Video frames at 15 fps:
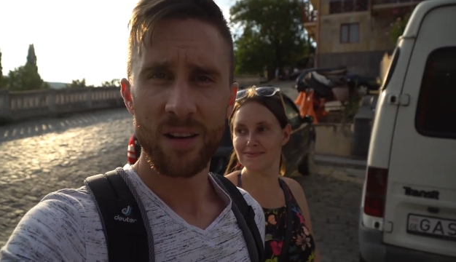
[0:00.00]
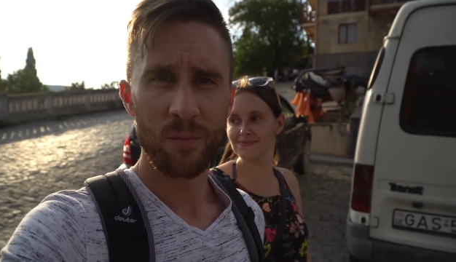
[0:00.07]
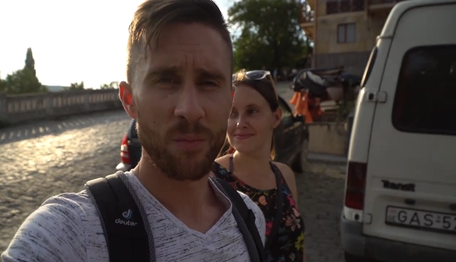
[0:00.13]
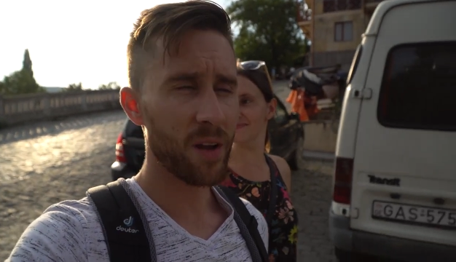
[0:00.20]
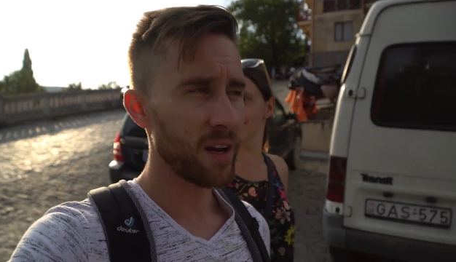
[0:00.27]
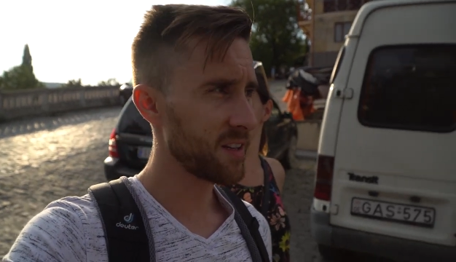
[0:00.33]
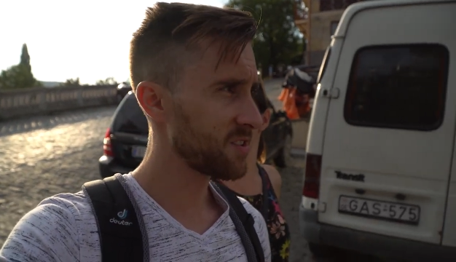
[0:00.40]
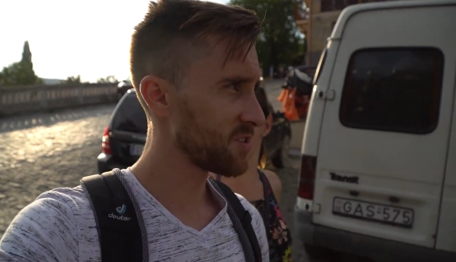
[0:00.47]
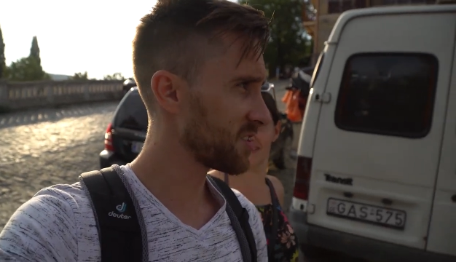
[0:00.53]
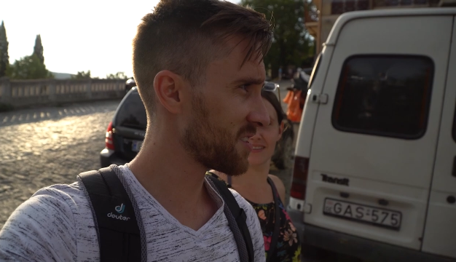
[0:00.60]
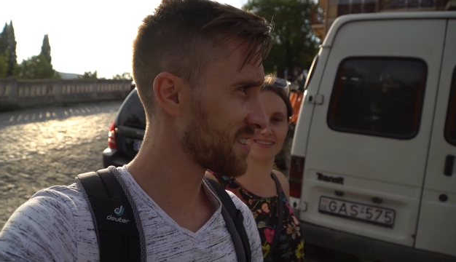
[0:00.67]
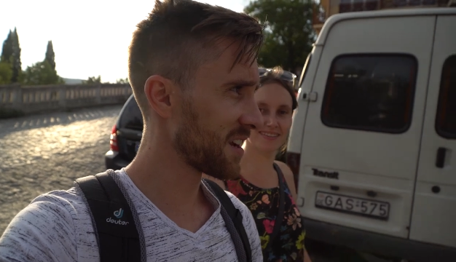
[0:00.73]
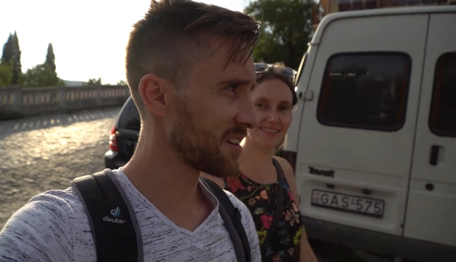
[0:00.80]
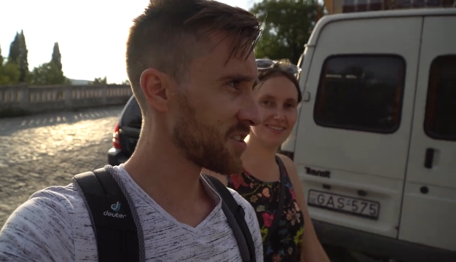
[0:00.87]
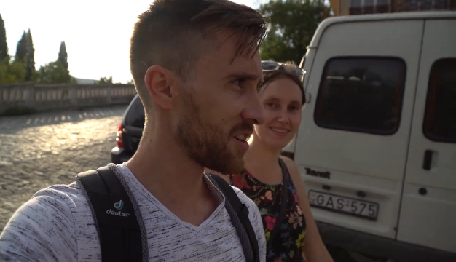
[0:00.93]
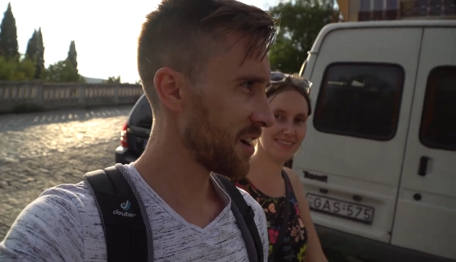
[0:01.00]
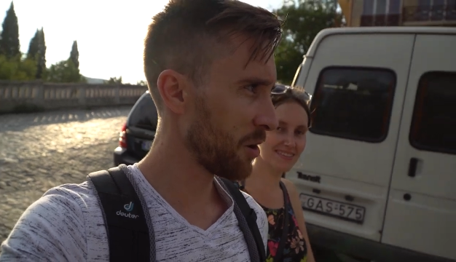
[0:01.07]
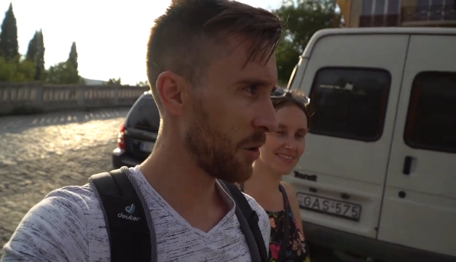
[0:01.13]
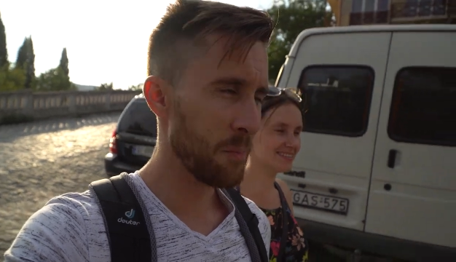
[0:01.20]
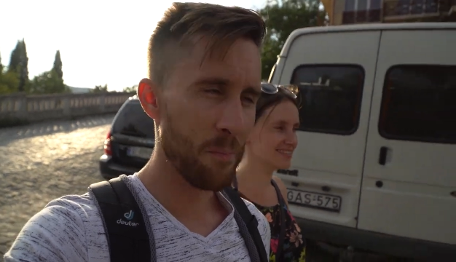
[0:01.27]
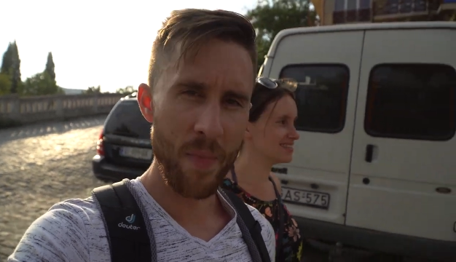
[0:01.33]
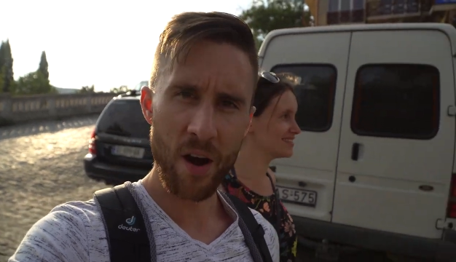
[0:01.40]
Speaker 1: But it's just such a
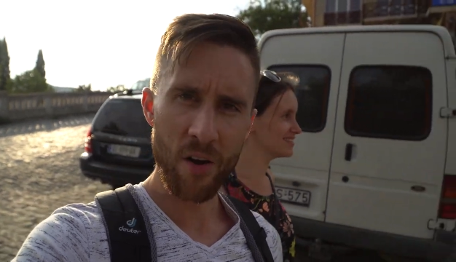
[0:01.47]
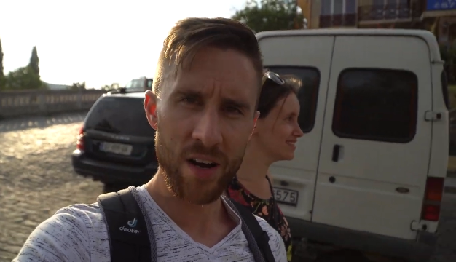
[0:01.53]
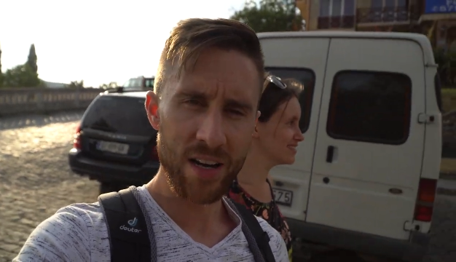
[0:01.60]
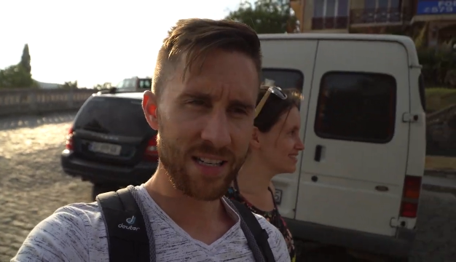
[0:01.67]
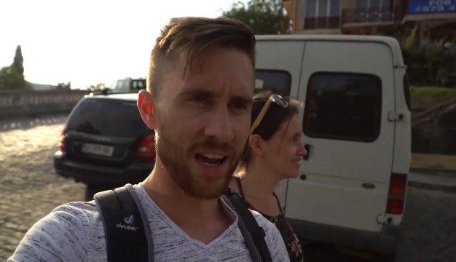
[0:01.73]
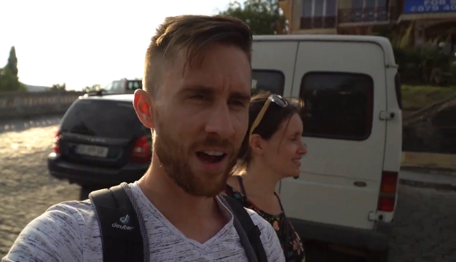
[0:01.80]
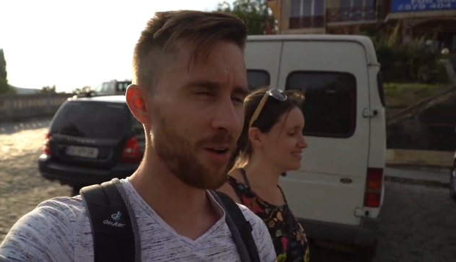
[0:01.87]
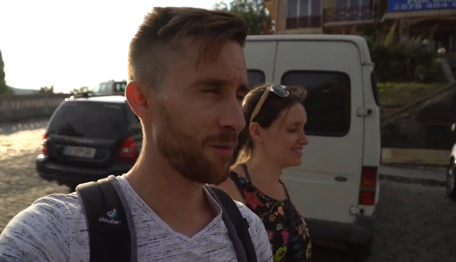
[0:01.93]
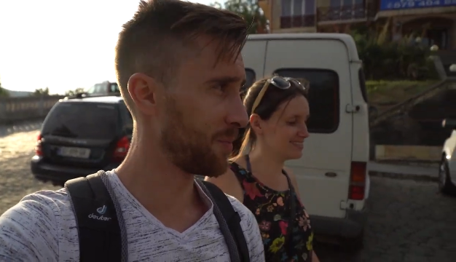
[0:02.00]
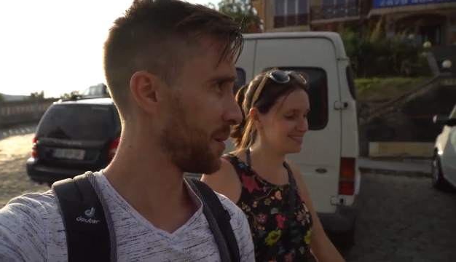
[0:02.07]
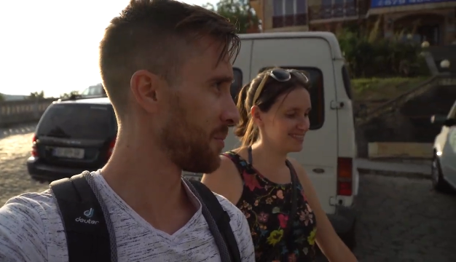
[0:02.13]
little merry town.